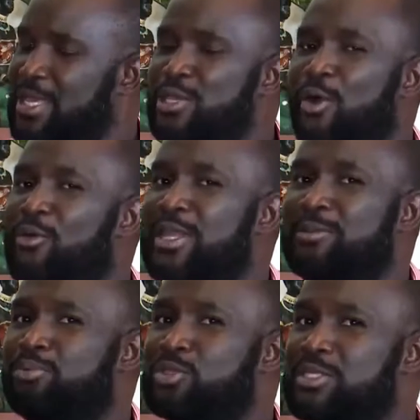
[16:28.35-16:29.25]
He
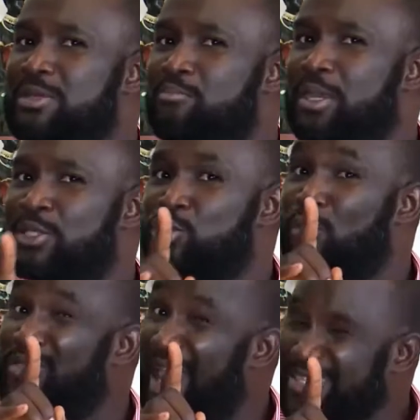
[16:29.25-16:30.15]
already put it in place.
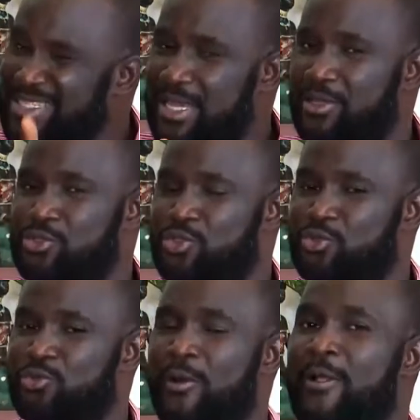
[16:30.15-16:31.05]
So that tells
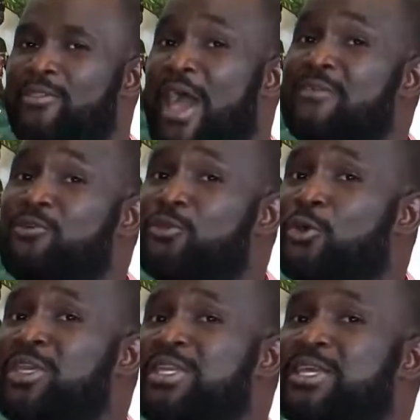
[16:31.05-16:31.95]
you that even
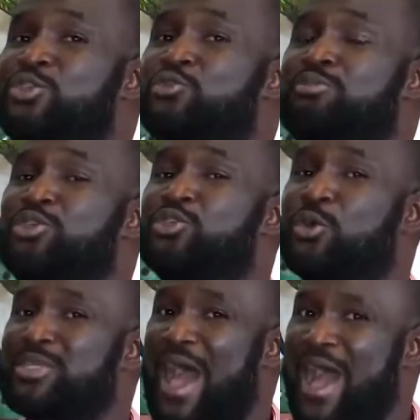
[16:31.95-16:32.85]
though he needs to be
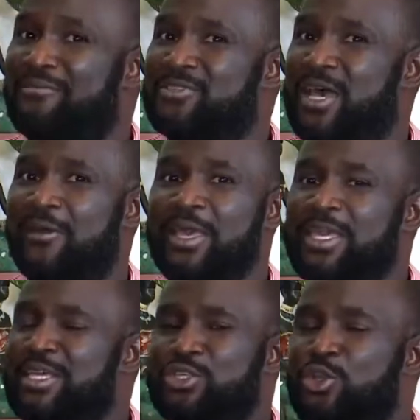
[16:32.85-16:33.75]
sought after,
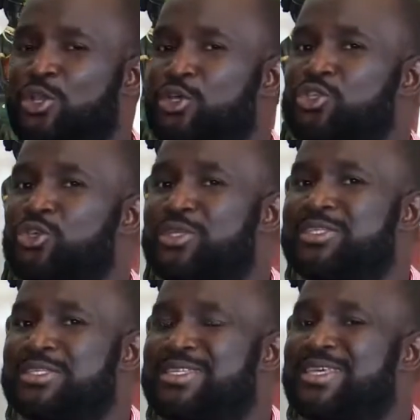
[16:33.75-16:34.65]
you're not
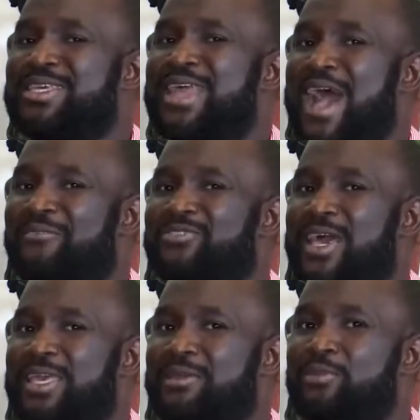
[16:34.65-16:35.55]
seeking
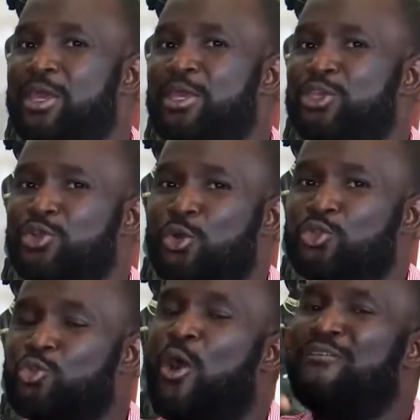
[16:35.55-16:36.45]
after him, you know,
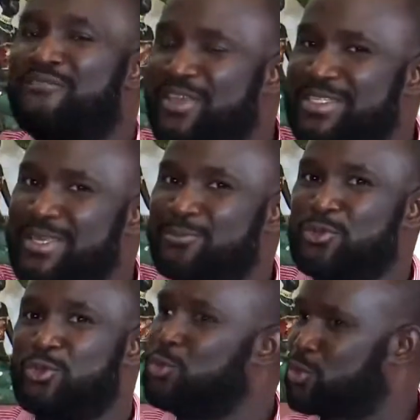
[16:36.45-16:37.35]
to convince him
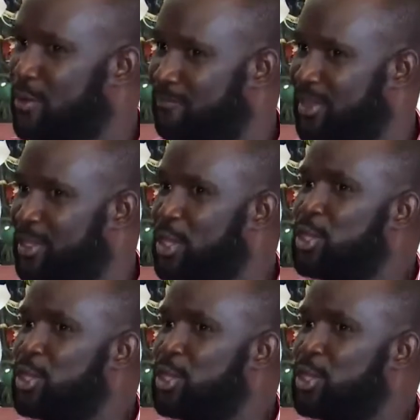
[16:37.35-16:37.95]
to do something.